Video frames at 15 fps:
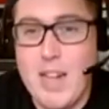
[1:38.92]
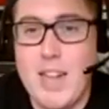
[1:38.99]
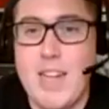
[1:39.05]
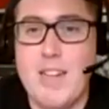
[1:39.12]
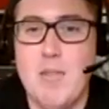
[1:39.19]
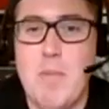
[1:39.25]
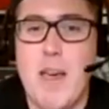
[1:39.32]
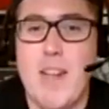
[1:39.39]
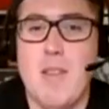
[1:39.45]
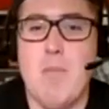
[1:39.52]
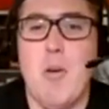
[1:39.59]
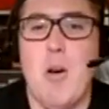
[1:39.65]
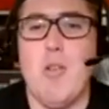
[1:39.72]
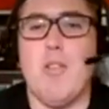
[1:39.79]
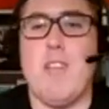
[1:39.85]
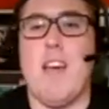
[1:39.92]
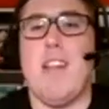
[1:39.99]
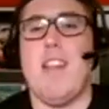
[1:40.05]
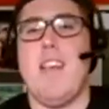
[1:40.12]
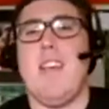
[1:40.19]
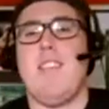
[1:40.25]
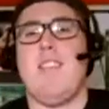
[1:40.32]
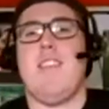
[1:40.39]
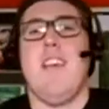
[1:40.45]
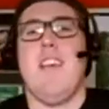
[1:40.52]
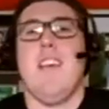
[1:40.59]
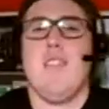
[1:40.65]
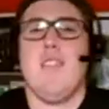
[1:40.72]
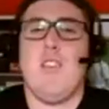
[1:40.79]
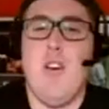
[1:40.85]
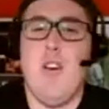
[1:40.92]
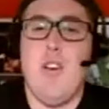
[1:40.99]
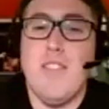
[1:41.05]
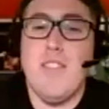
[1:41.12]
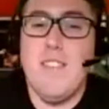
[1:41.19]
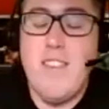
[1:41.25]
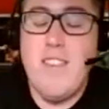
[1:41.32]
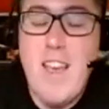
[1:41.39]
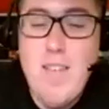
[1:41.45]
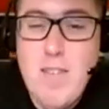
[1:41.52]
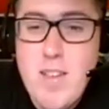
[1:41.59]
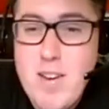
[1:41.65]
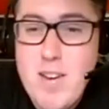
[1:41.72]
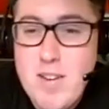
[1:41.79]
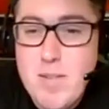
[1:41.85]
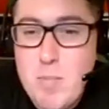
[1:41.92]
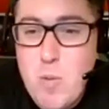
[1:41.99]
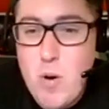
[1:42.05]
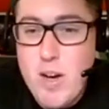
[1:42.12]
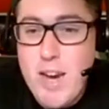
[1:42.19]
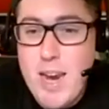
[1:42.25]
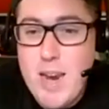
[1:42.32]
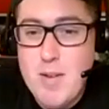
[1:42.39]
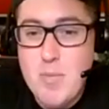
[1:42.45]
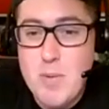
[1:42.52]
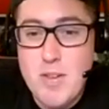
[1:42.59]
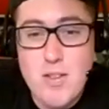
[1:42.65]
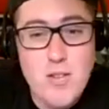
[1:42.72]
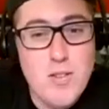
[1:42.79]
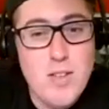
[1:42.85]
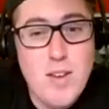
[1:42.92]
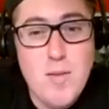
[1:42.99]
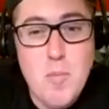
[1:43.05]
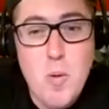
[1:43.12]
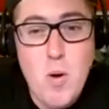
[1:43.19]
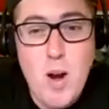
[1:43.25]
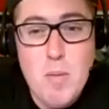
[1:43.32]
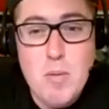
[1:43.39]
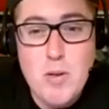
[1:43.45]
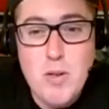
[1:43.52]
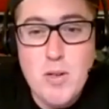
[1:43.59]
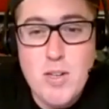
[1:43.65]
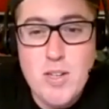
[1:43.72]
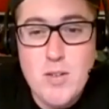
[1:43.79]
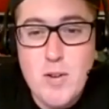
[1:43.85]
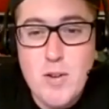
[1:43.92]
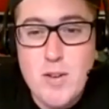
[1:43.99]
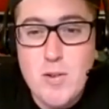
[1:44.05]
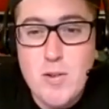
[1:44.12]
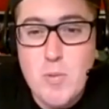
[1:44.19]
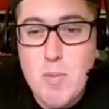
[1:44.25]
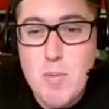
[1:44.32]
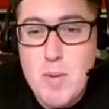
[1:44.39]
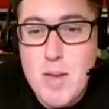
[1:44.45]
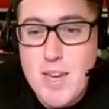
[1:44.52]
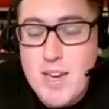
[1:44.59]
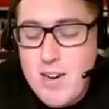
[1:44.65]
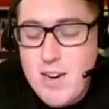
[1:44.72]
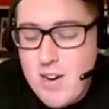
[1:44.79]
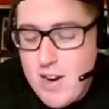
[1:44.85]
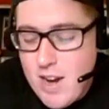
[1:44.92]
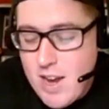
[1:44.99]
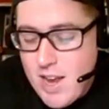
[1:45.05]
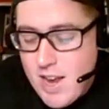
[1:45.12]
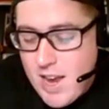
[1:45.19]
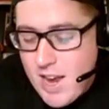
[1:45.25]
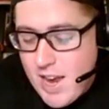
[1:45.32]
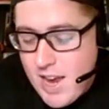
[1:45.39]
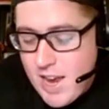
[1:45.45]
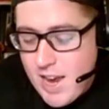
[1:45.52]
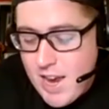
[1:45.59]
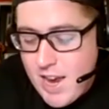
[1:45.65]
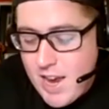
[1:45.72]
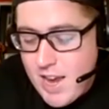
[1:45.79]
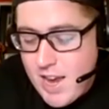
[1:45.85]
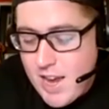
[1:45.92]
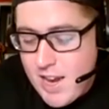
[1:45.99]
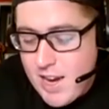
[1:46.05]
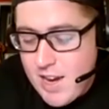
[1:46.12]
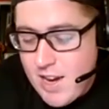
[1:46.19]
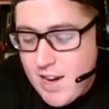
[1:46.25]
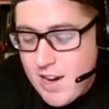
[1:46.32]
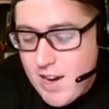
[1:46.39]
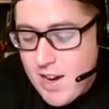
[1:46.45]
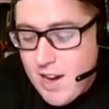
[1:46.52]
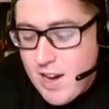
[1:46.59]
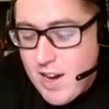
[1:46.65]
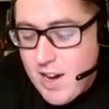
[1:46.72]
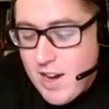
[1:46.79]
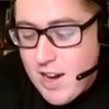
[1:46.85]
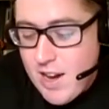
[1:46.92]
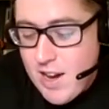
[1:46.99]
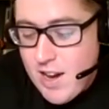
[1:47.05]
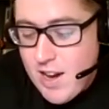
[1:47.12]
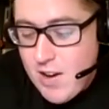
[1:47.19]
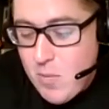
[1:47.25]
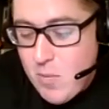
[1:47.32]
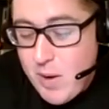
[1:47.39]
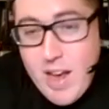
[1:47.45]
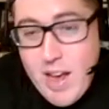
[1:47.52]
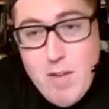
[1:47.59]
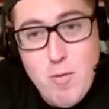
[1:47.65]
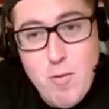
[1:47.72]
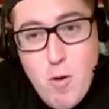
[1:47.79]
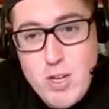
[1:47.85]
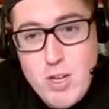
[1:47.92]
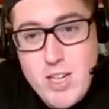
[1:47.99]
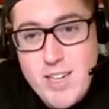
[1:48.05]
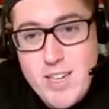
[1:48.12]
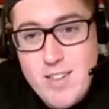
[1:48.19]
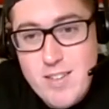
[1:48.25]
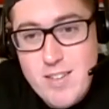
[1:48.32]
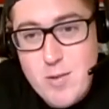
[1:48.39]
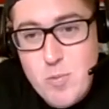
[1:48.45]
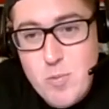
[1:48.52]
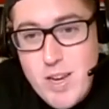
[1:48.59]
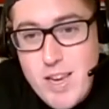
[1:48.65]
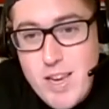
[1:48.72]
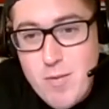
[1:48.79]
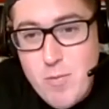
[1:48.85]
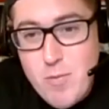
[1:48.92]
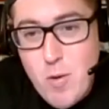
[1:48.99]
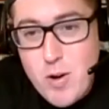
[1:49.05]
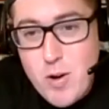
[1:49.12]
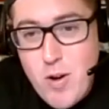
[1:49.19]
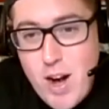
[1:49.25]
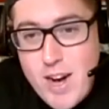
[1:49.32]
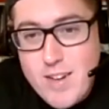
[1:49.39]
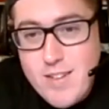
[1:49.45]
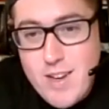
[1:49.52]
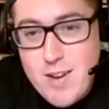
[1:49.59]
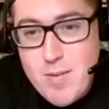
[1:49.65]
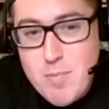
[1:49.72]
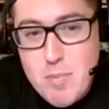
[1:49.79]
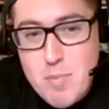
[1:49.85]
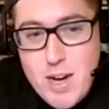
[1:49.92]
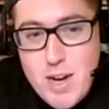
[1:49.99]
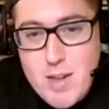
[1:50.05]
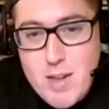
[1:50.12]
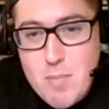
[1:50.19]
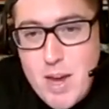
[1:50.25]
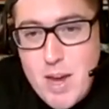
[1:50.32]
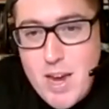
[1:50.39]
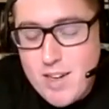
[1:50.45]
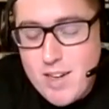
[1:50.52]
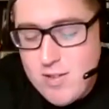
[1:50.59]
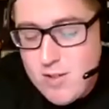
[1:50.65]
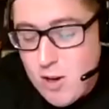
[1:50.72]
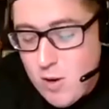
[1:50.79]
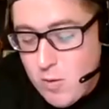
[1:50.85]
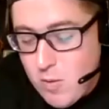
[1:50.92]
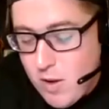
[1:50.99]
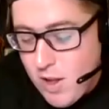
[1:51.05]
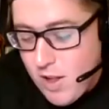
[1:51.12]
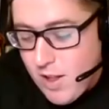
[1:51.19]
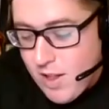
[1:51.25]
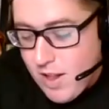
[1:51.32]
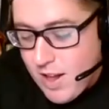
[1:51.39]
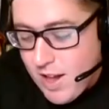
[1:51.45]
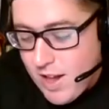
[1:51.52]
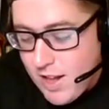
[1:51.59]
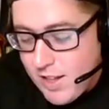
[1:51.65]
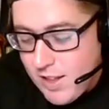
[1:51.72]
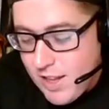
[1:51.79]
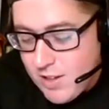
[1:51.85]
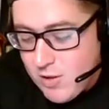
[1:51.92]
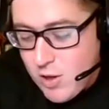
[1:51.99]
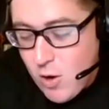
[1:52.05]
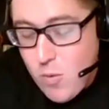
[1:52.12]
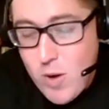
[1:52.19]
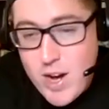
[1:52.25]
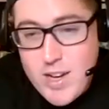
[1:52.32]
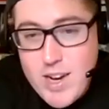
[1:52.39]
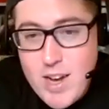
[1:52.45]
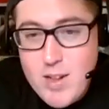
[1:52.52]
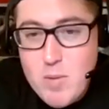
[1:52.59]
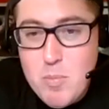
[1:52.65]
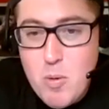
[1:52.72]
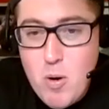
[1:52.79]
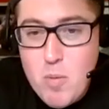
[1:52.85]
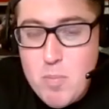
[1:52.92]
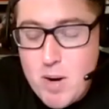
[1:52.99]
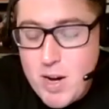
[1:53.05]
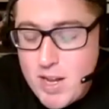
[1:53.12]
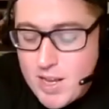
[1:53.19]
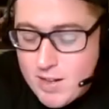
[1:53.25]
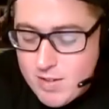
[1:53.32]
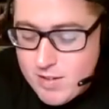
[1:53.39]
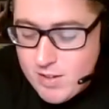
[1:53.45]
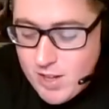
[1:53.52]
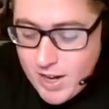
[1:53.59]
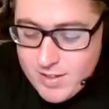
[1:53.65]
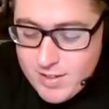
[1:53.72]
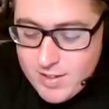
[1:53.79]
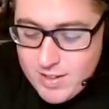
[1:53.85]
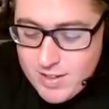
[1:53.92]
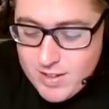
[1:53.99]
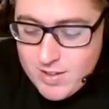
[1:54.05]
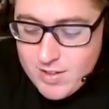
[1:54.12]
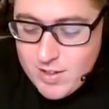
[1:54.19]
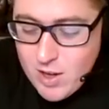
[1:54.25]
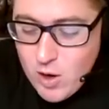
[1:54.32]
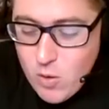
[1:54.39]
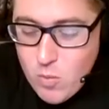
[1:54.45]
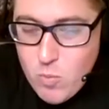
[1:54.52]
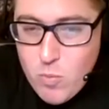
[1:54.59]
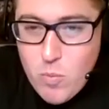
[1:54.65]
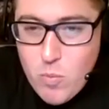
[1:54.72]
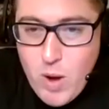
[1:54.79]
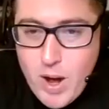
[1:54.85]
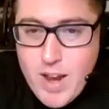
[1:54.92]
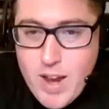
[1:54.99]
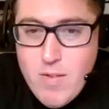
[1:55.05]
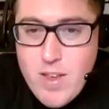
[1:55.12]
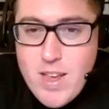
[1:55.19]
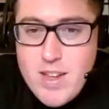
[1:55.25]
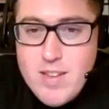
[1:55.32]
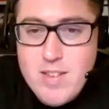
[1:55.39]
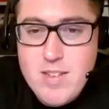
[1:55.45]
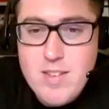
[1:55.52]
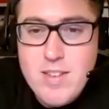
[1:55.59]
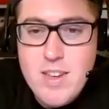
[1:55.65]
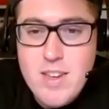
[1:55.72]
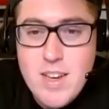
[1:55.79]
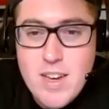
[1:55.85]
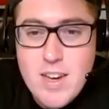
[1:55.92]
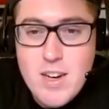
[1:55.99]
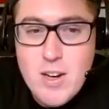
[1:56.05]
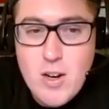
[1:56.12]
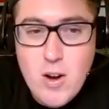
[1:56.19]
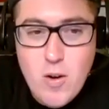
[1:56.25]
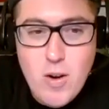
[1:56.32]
let's make the most out of this. So 7 more games means there's 7 more opportunities for us to win big here. And we got 4 chances this weekend, 4 cracks at breaking the bank. So let's go right down the board, buddy. Texans, Ravens, go